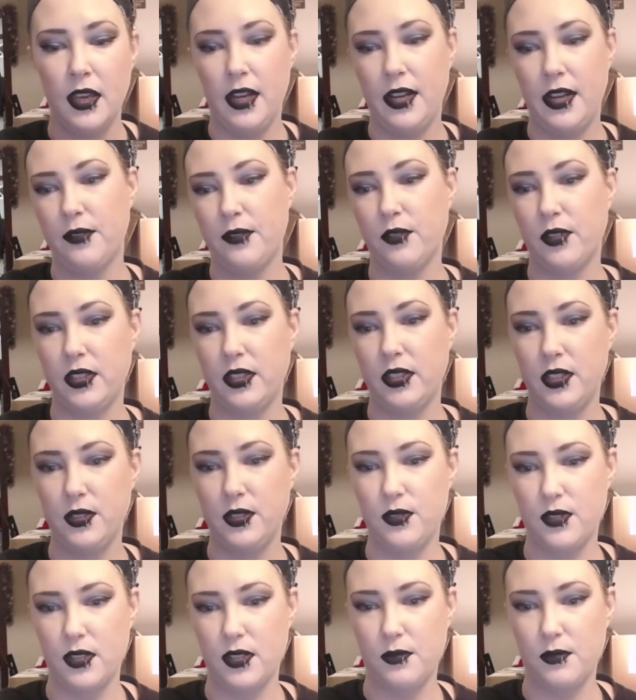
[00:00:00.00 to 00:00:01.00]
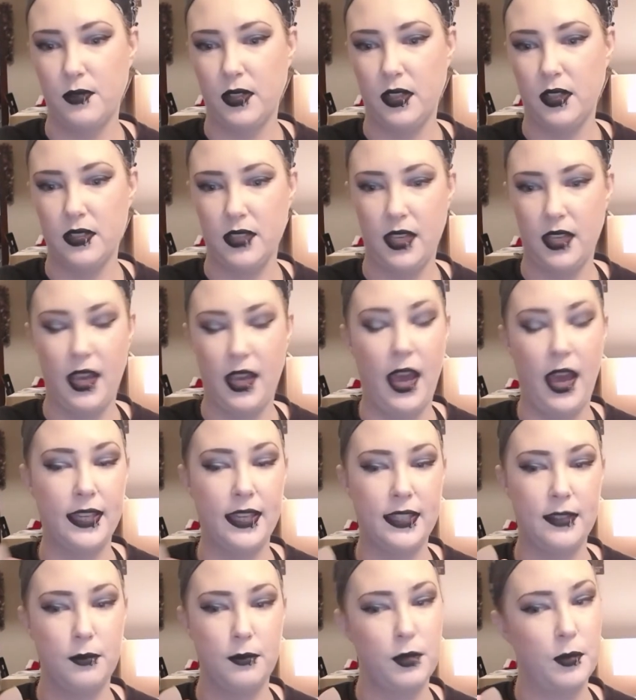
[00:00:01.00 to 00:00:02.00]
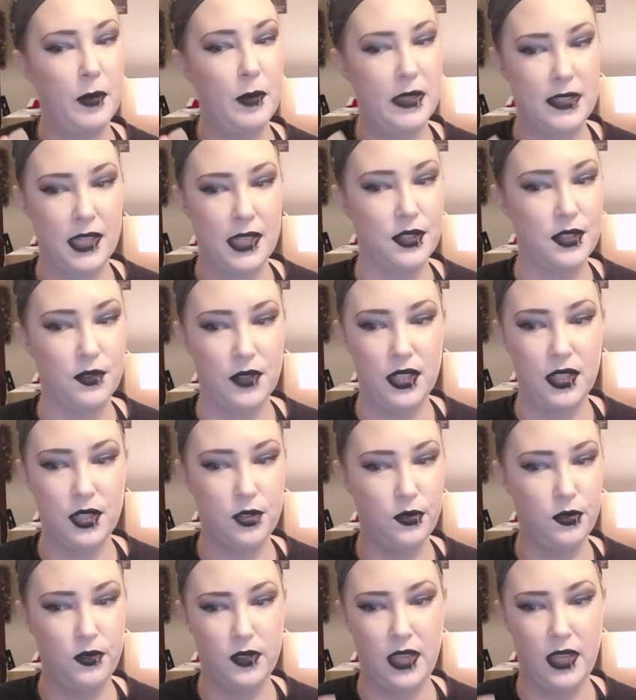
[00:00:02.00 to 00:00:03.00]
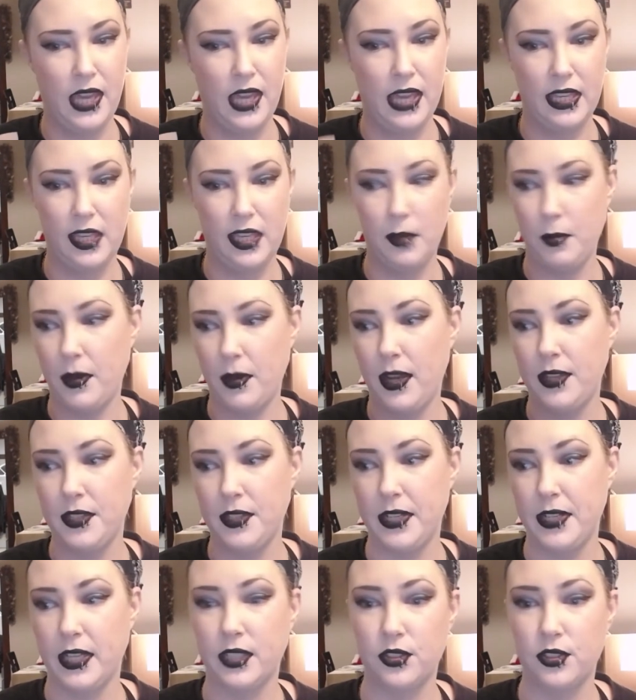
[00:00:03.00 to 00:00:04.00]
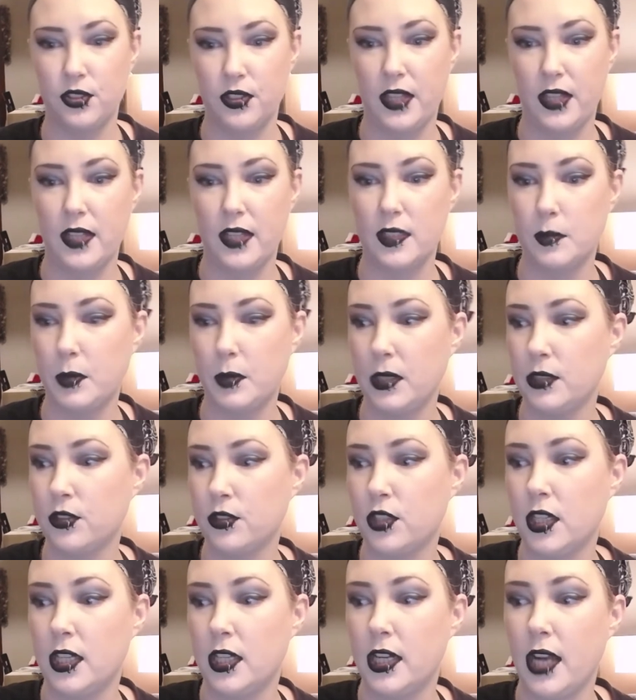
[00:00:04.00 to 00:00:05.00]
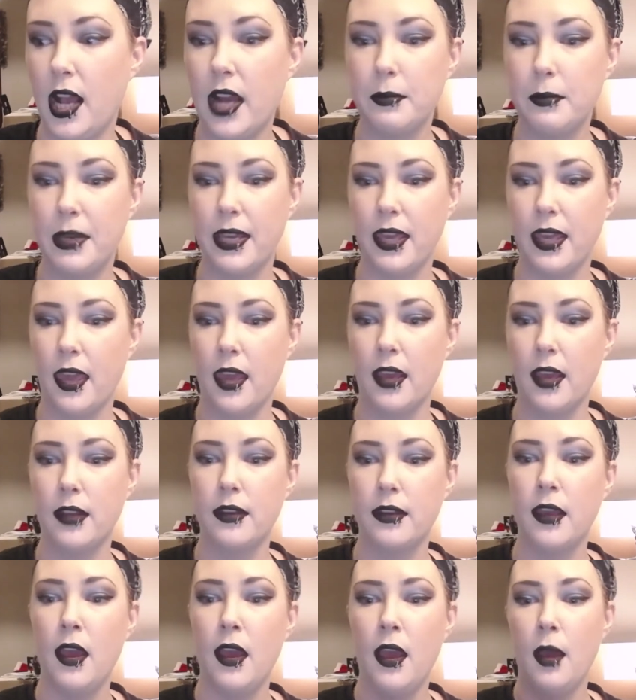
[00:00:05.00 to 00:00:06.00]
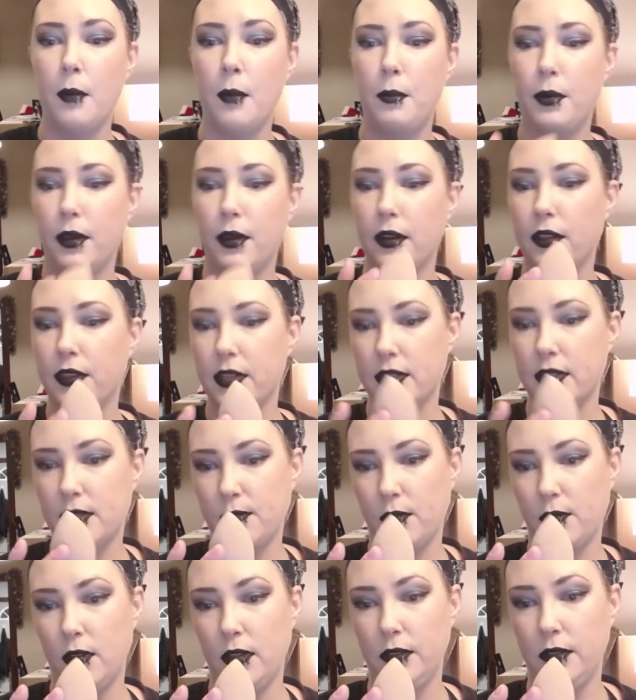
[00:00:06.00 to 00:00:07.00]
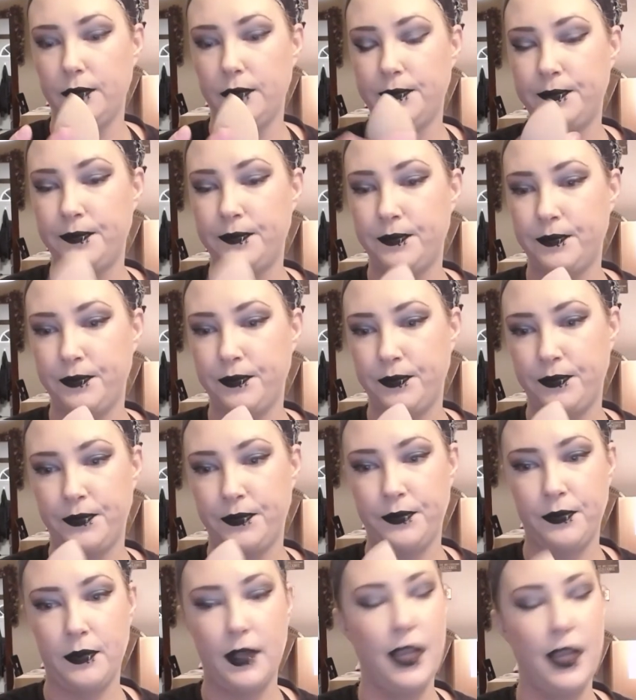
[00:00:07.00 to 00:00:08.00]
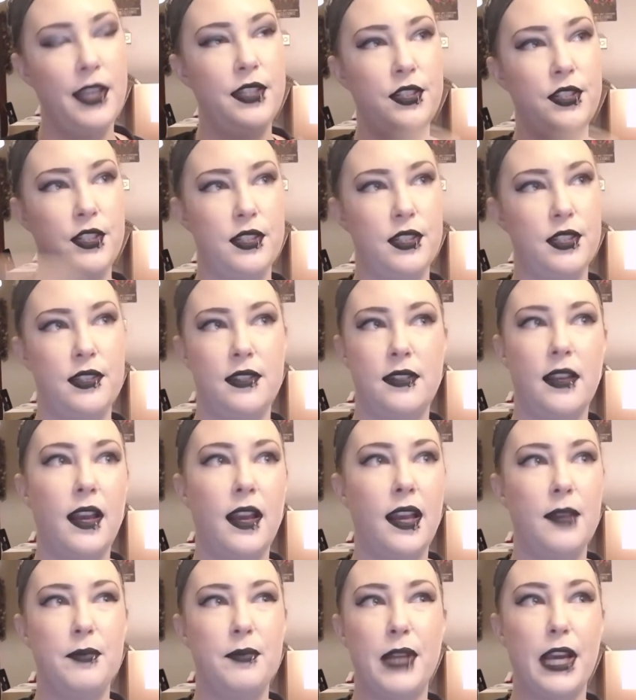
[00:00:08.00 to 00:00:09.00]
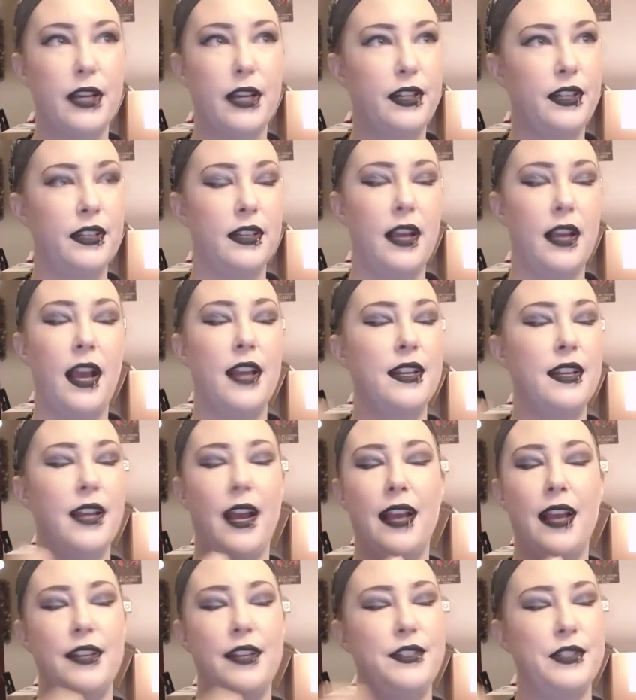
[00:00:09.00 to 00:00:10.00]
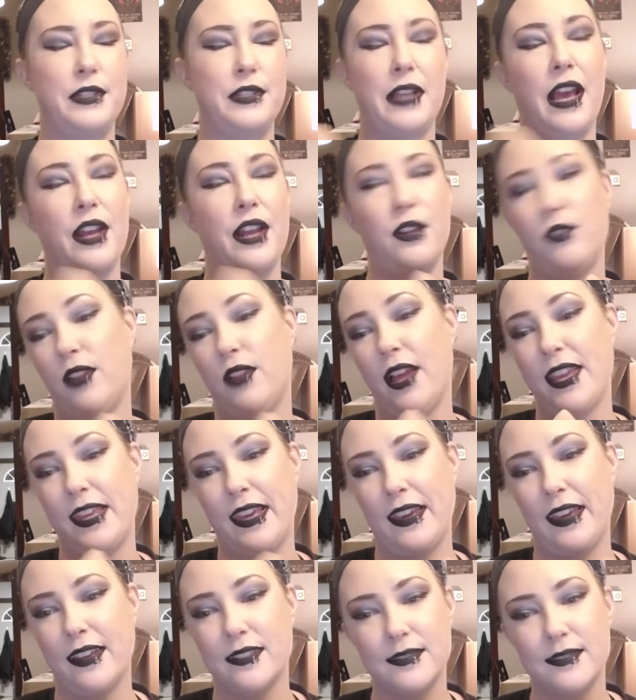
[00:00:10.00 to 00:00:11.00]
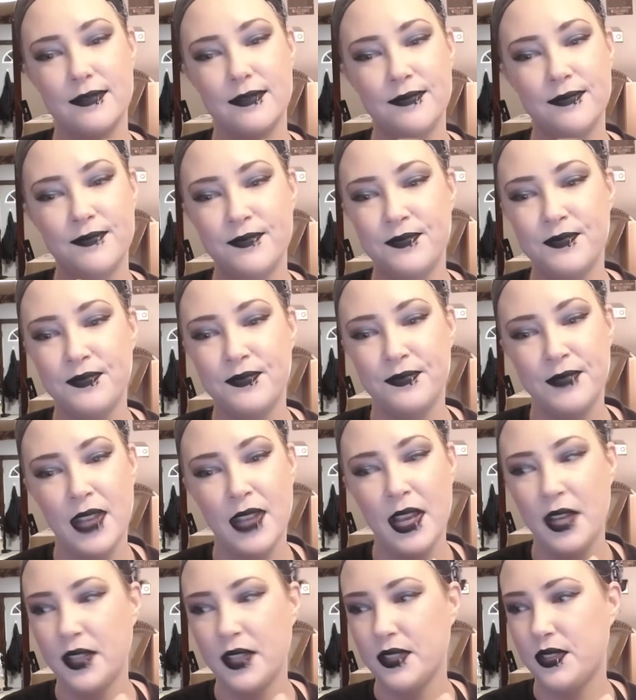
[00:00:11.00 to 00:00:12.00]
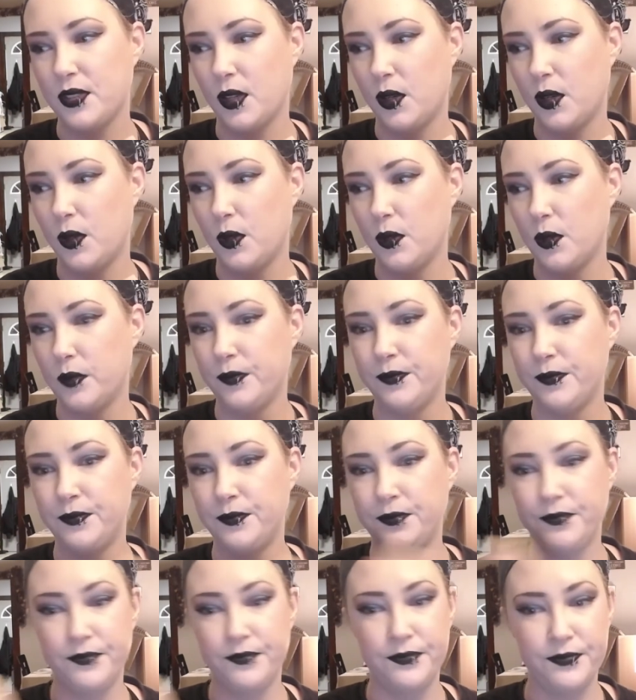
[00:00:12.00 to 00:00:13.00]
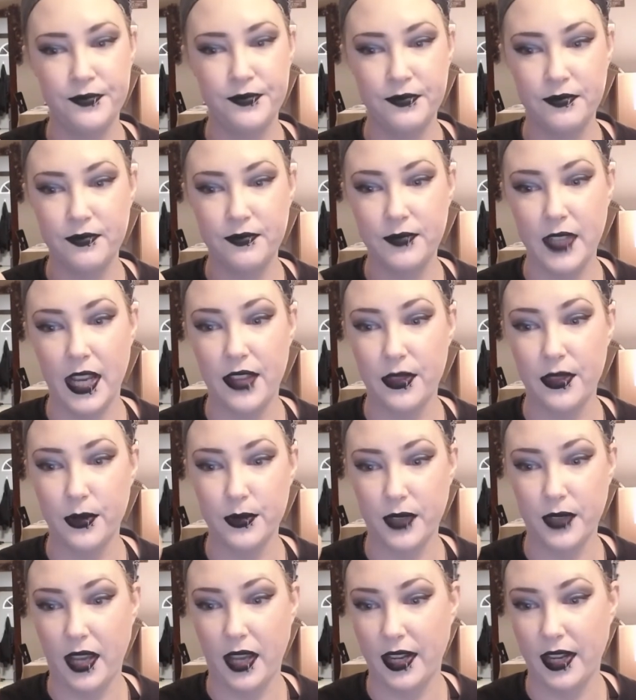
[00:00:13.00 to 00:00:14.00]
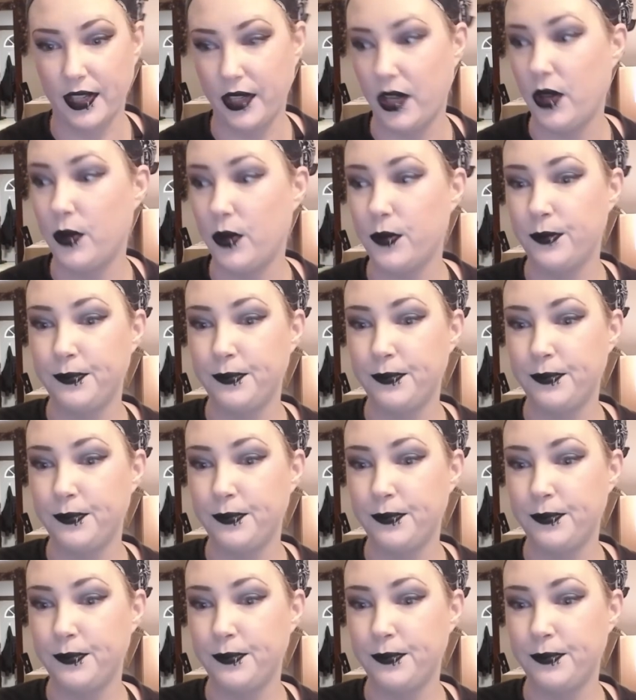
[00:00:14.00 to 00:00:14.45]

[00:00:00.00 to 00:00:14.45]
I didn't really use this one because I with my sensory issues, I can't get behind the texture of that sponge, get it out of my hand. But this one, it just, I'm not good. I don't like it. So yeah, those gotta go.